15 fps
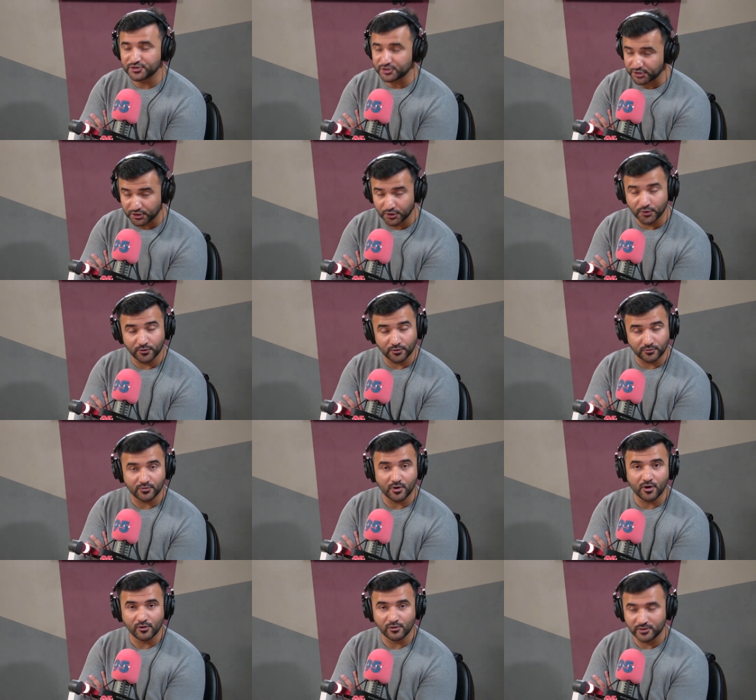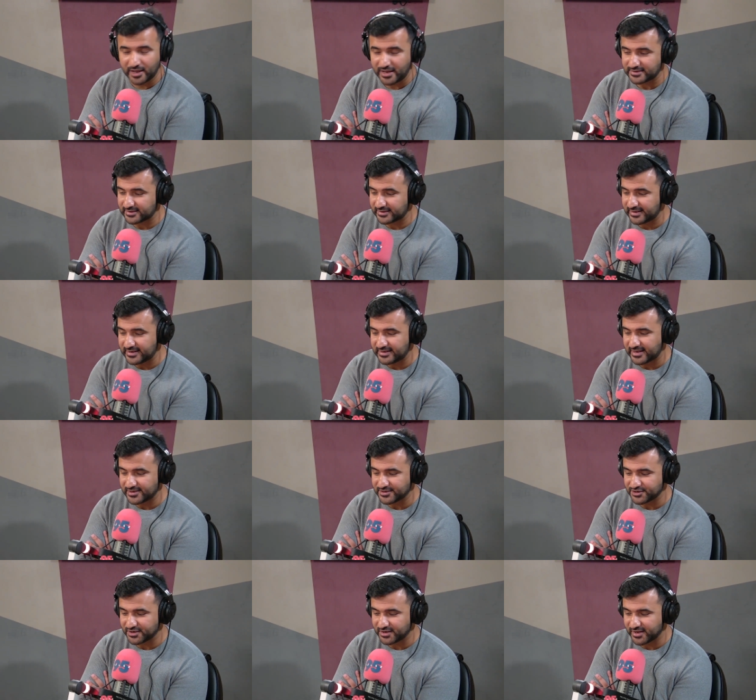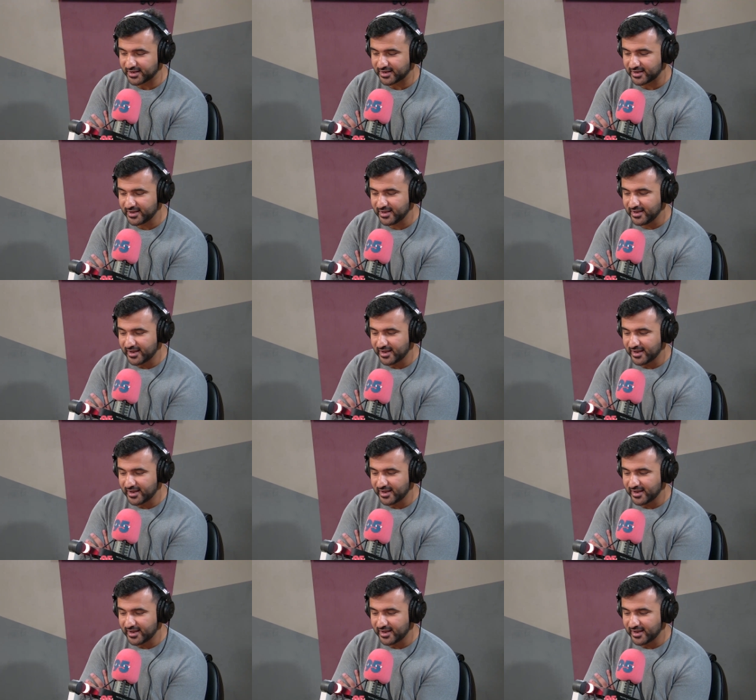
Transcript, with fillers: secure a role as a lead engineer?